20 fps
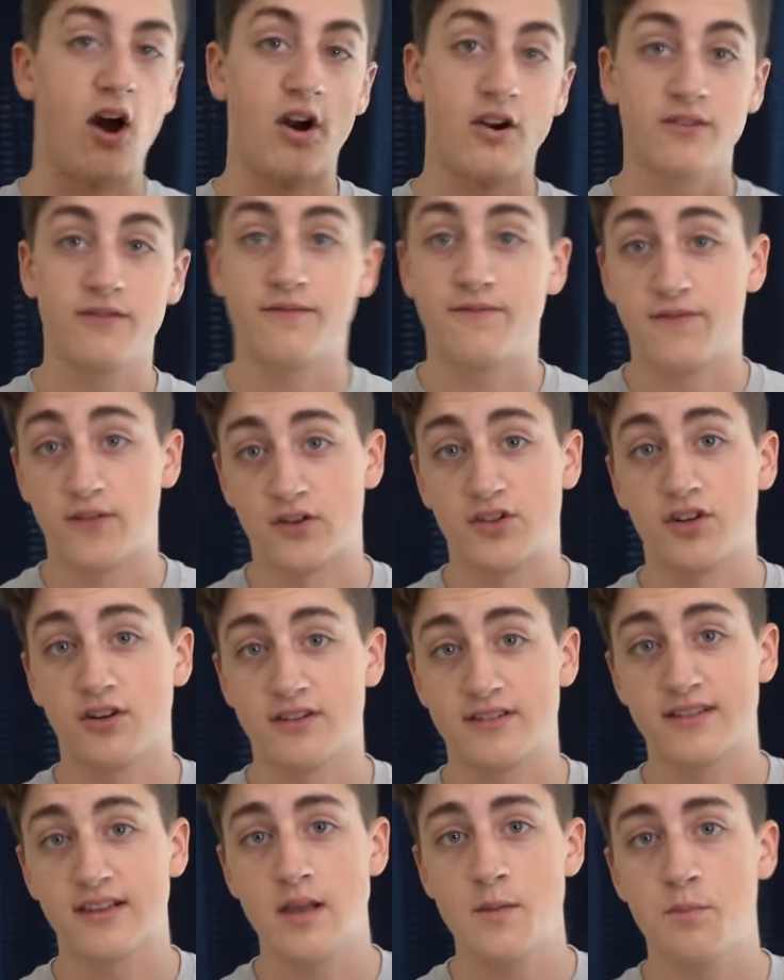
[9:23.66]
are for sure
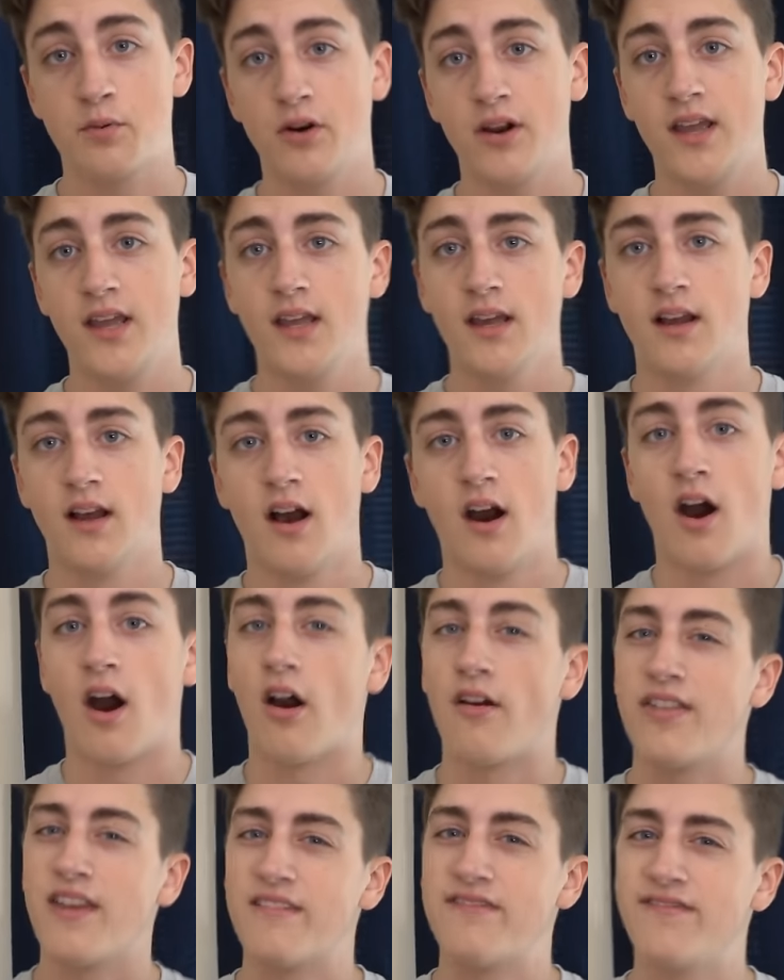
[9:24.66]
slippery.
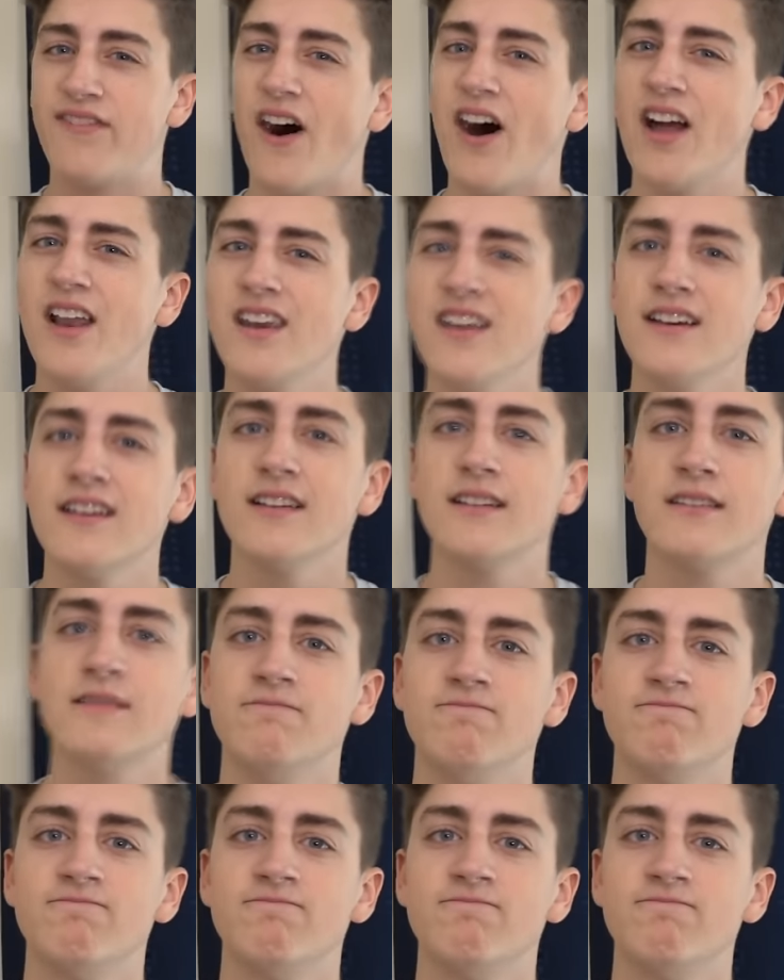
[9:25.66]
Are they fun?